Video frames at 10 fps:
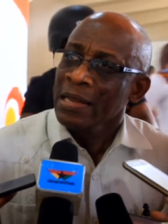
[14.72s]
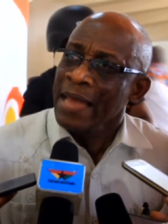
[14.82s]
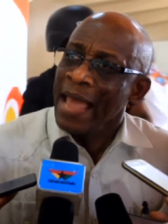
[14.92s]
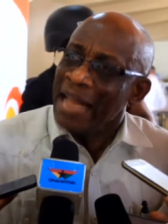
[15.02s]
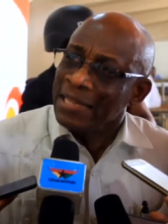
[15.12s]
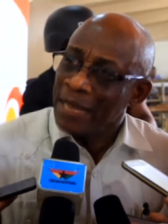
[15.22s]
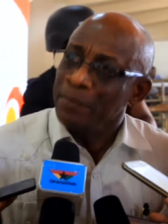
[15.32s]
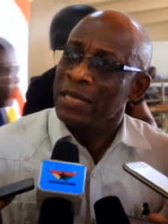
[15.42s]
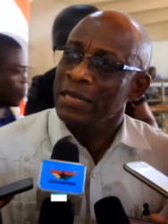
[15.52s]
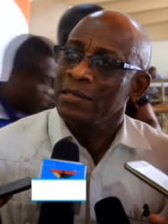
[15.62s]
they
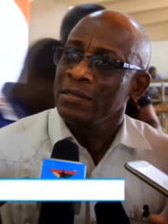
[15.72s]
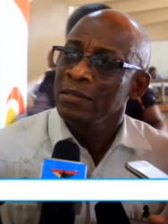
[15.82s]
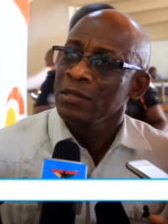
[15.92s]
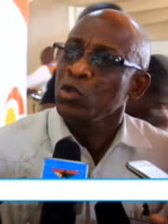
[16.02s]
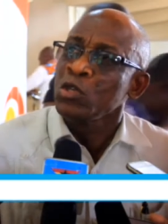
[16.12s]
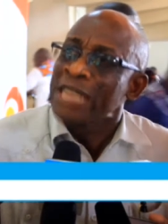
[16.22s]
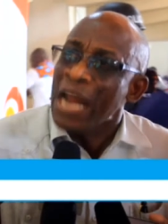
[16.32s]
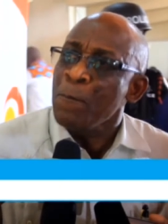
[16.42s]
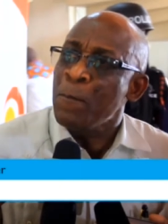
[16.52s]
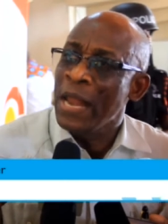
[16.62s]
attempted to
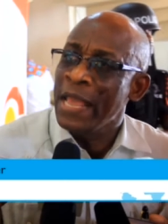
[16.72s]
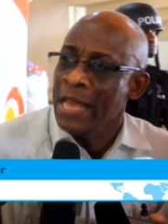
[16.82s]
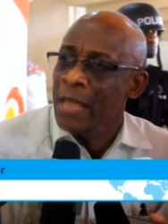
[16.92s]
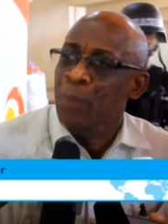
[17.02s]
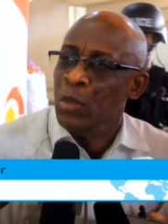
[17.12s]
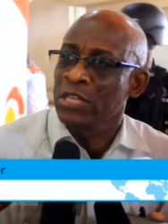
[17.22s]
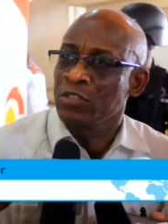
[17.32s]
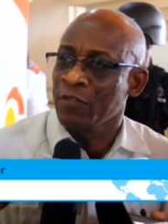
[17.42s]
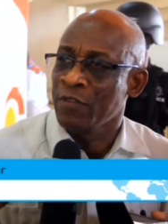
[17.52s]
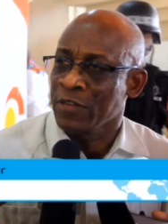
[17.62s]
downplay the
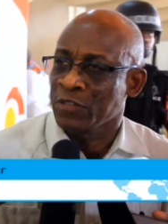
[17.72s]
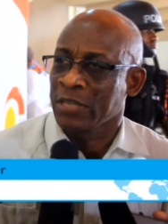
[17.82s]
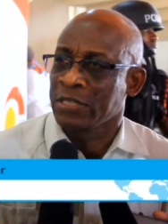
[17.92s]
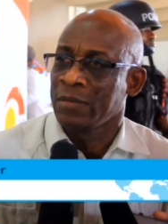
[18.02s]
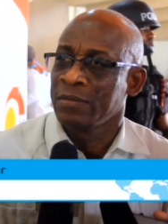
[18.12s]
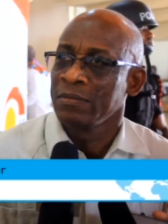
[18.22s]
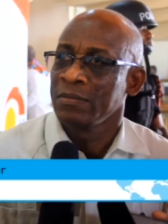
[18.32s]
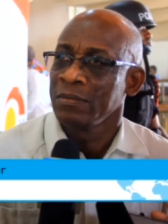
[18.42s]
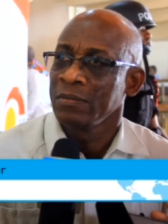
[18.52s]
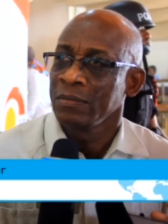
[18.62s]
importance of infrastructure.
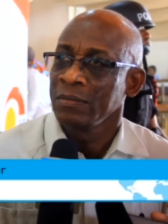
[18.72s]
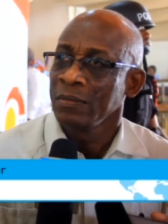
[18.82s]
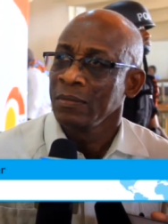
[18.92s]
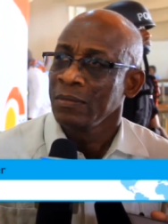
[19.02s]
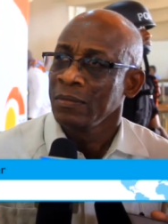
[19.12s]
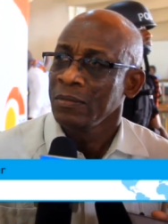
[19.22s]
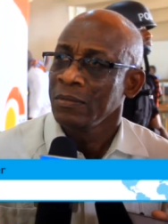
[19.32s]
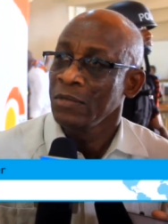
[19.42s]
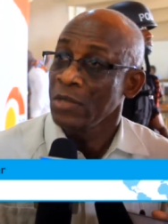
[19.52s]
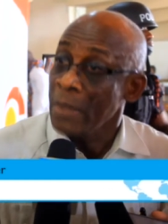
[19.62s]

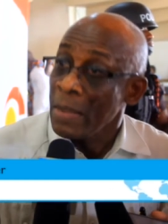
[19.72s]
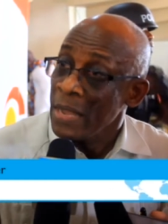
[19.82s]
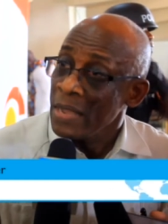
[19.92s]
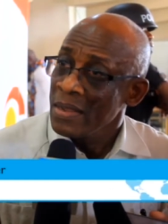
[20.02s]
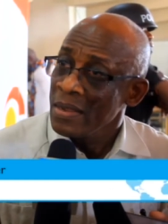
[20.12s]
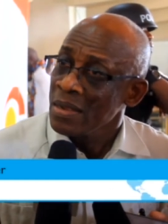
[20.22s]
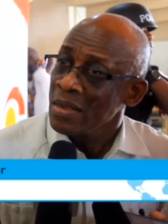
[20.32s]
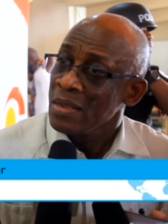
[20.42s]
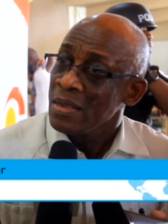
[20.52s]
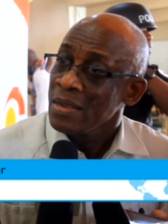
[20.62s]
You remember?
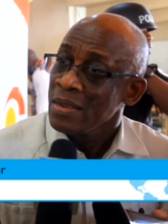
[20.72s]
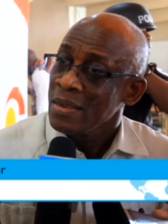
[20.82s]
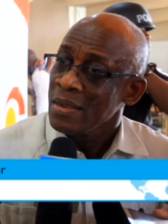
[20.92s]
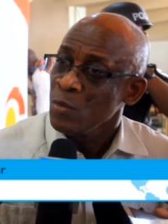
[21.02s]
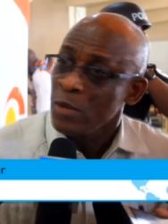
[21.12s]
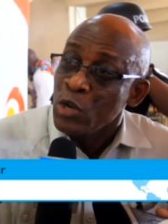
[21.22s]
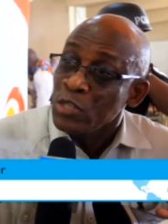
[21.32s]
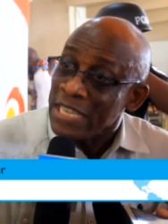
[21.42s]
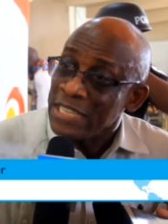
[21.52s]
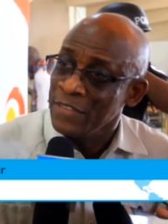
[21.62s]
We
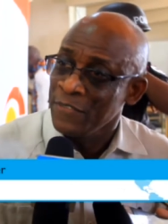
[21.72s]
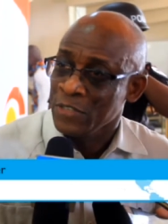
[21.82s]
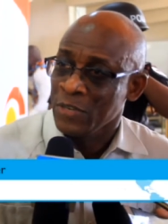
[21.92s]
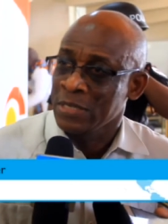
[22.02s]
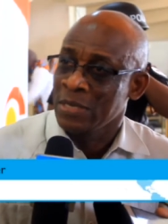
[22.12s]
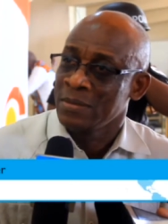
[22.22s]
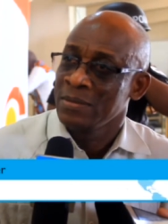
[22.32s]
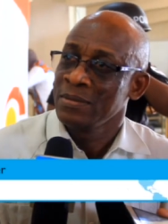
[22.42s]
don't eat infrastructure.